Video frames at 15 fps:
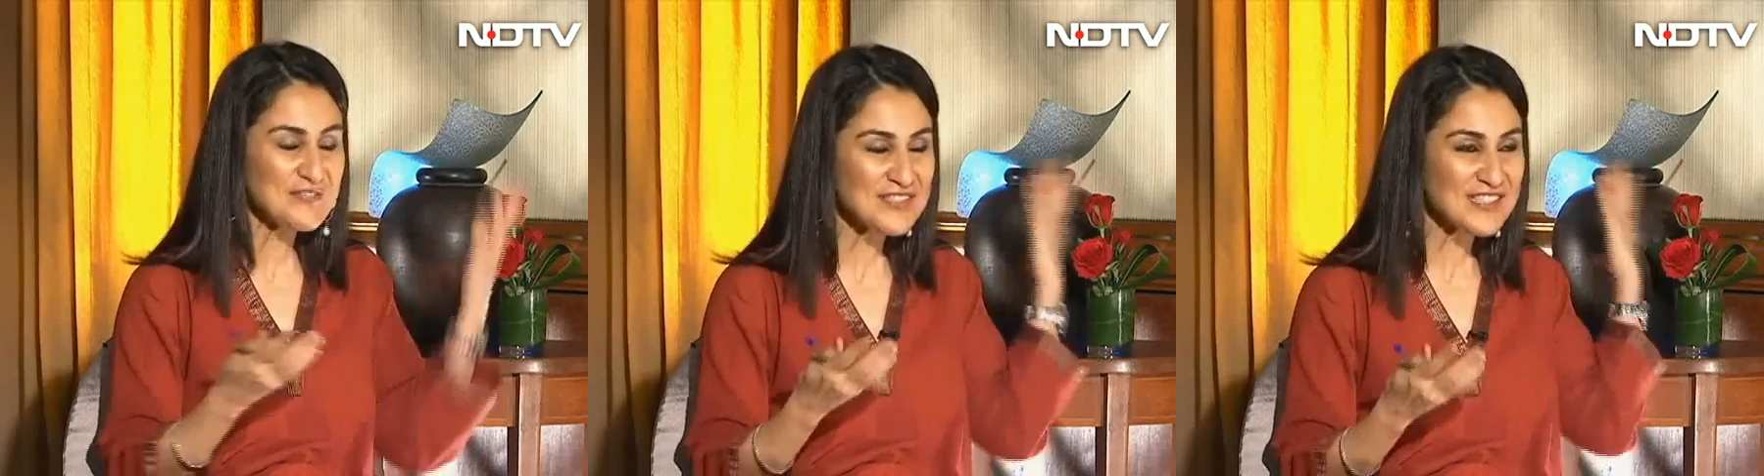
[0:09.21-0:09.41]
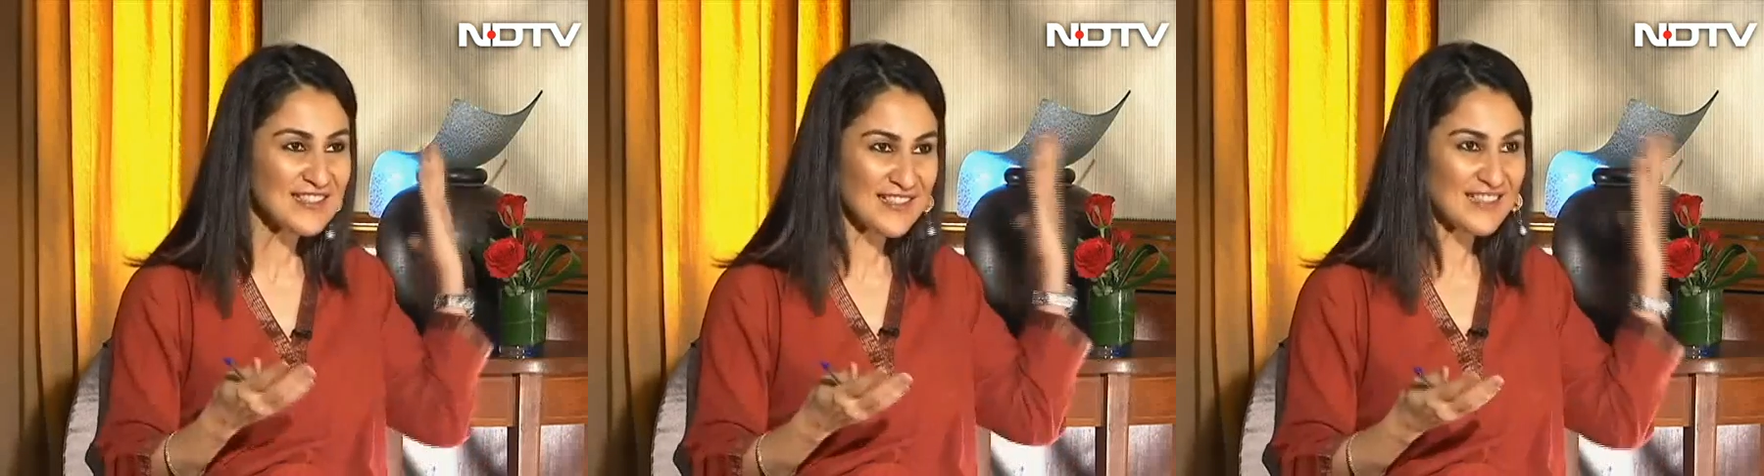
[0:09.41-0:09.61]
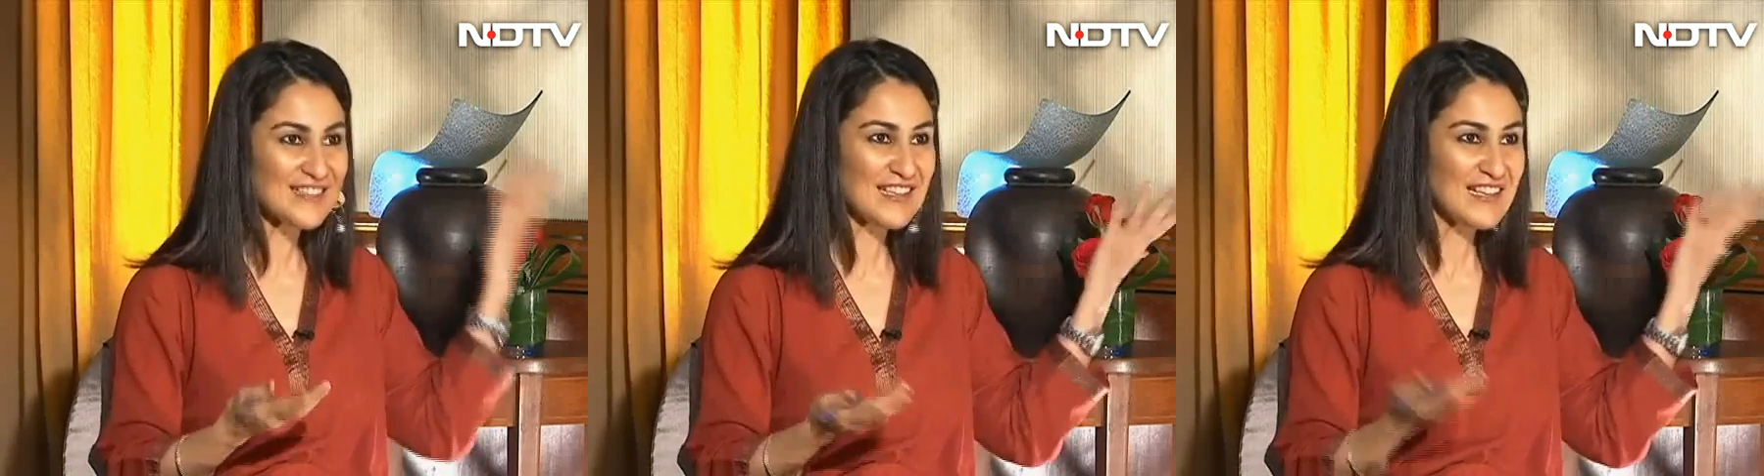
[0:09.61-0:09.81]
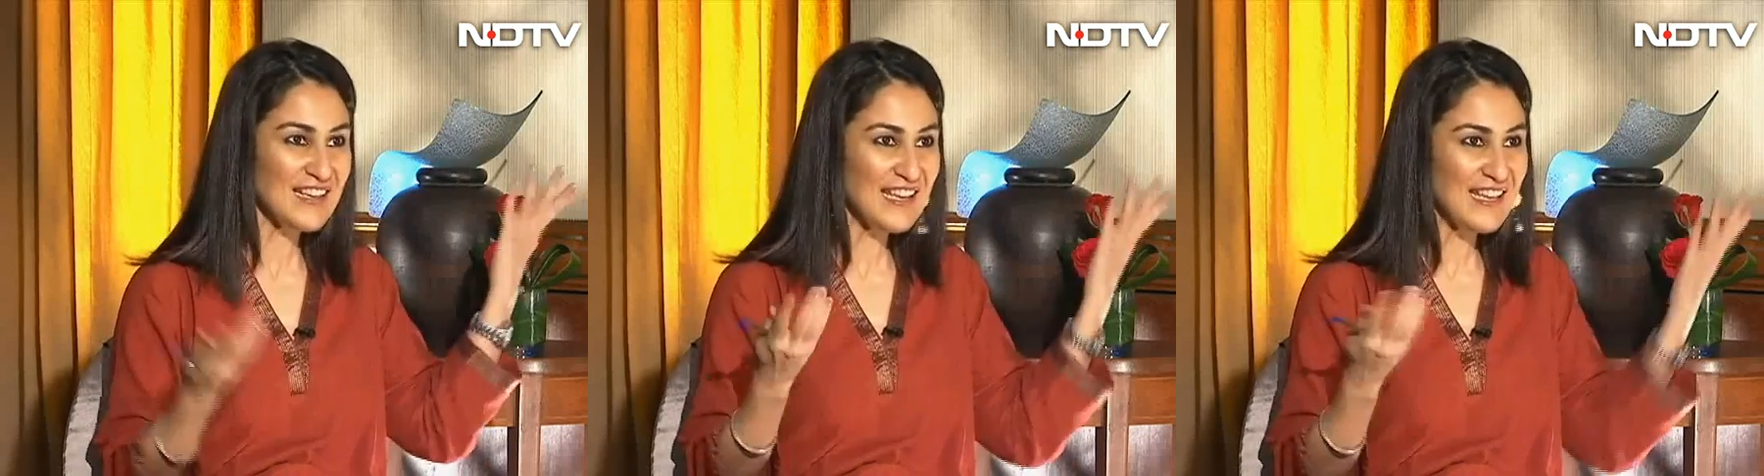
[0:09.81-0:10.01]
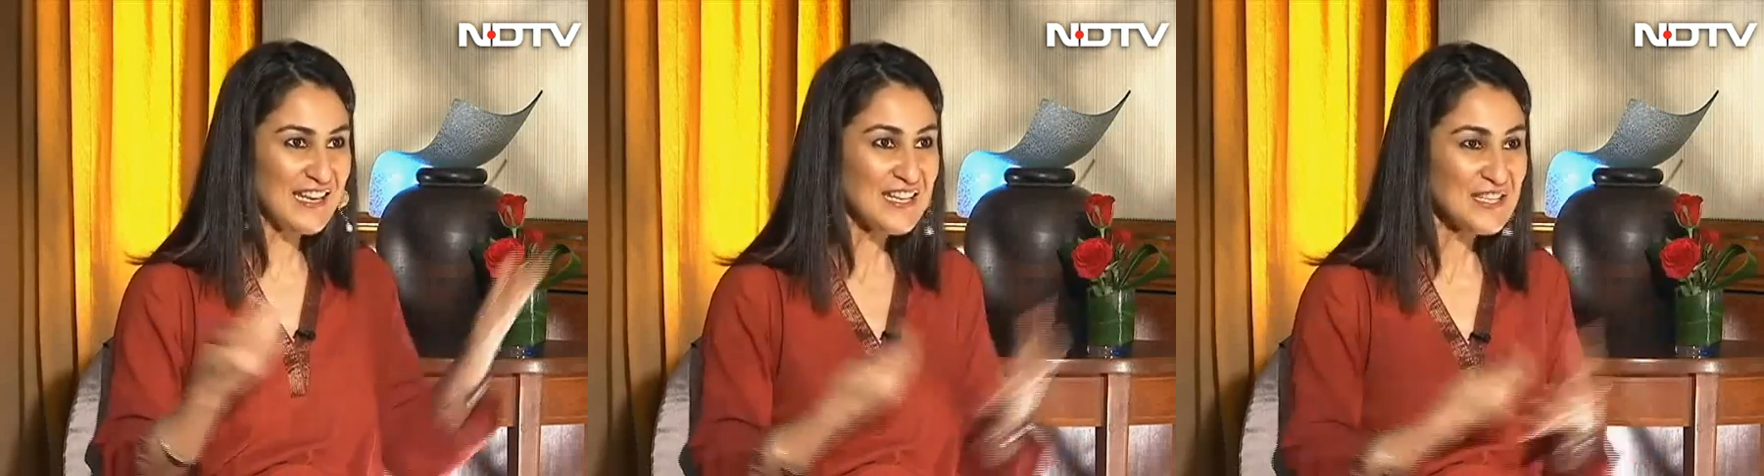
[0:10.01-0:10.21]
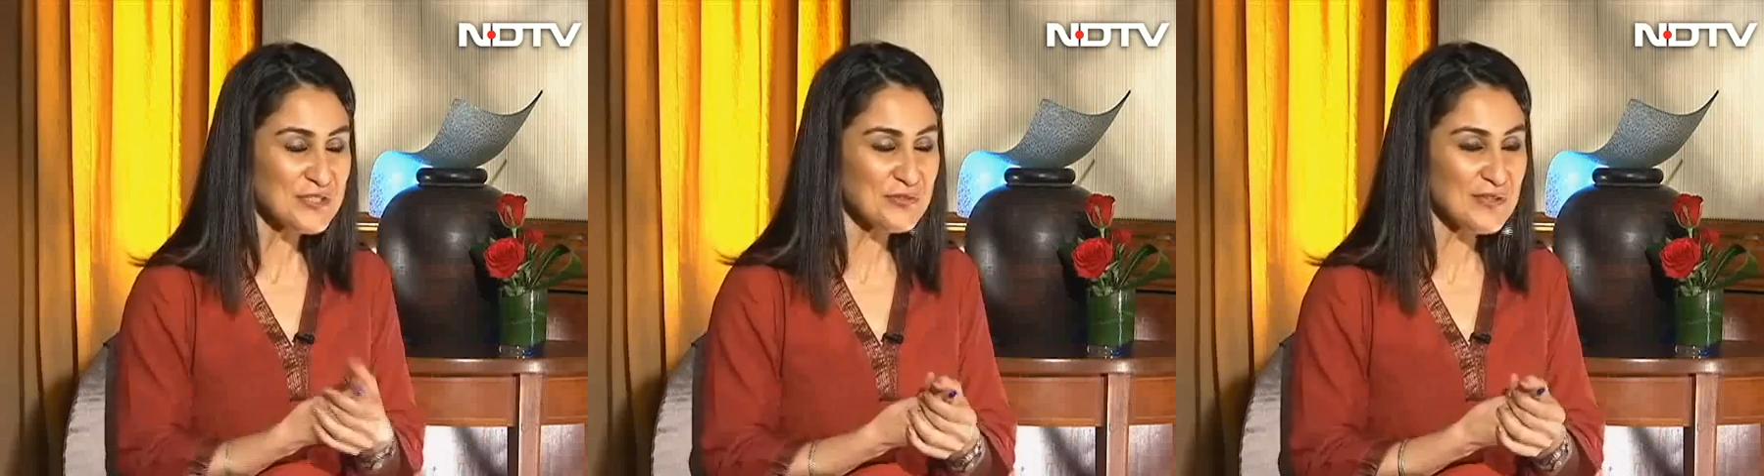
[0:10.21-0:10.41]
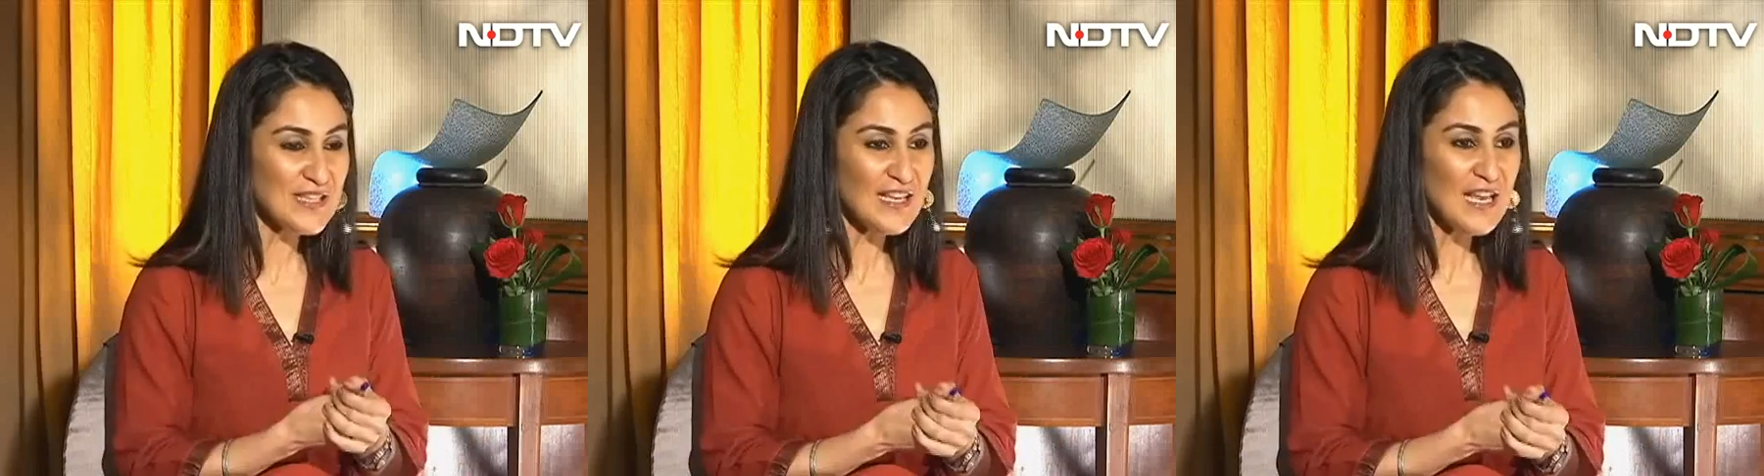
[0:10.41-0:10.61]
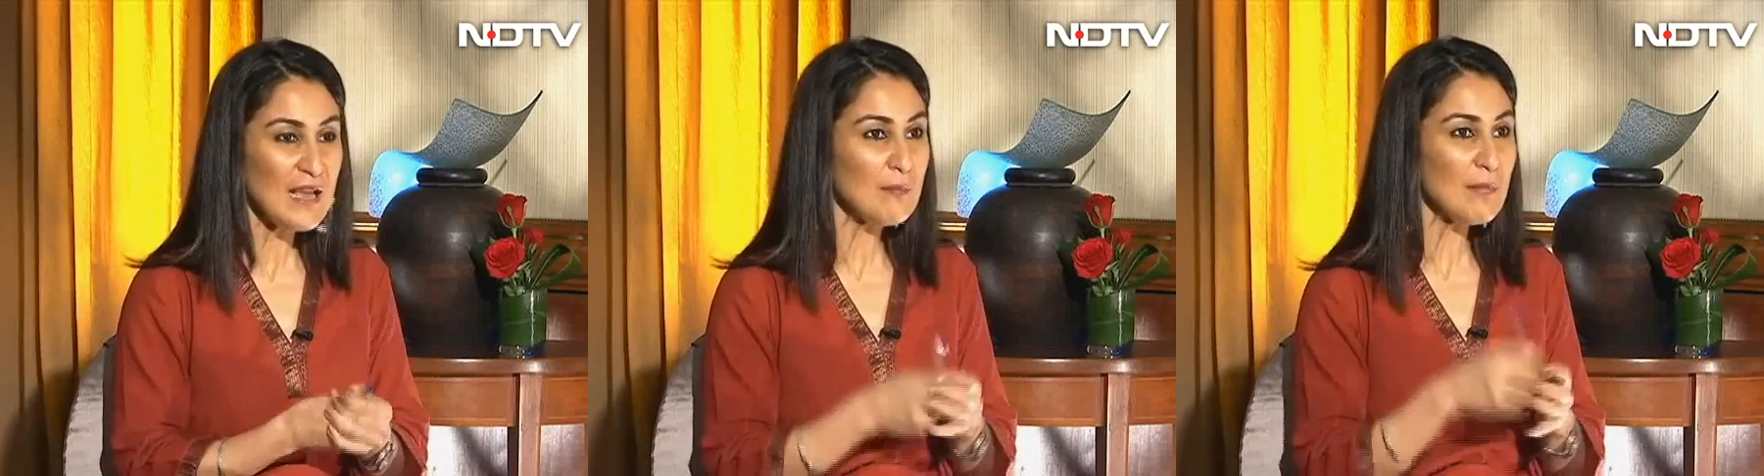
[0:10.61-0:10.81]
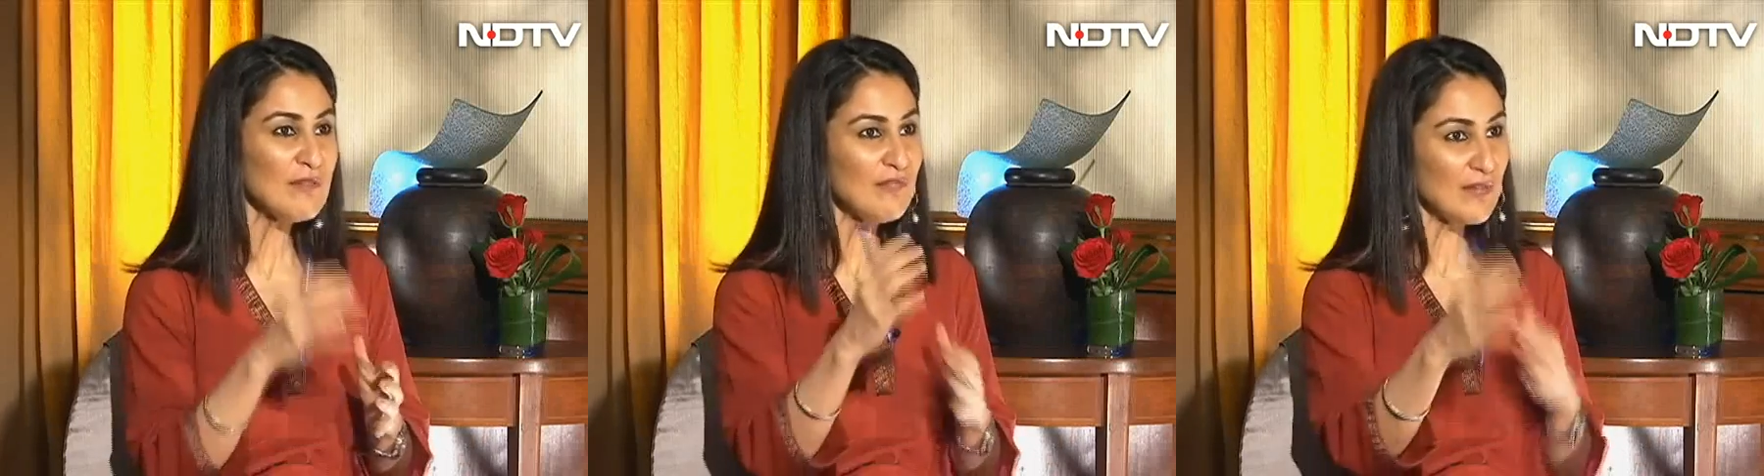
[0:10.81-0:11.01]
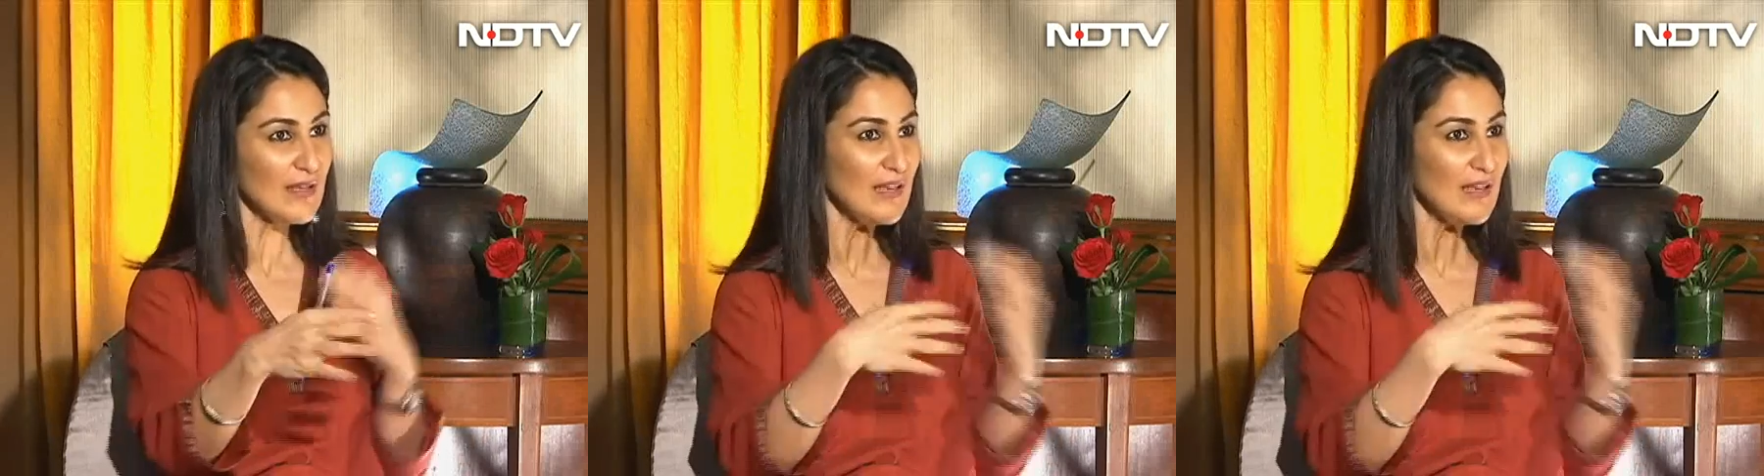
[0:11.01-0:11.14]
We've seen it in history. But